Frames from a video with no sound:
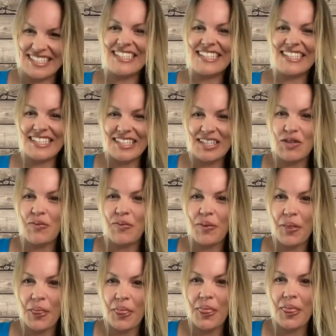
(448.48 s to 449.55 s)
meshing together.
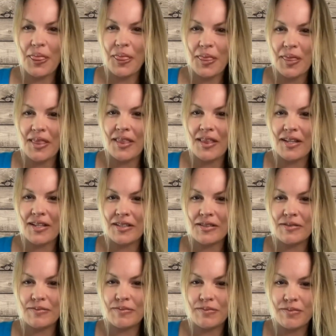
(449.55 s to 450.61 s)

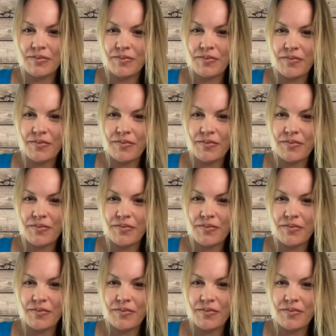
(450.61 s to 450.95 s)
And then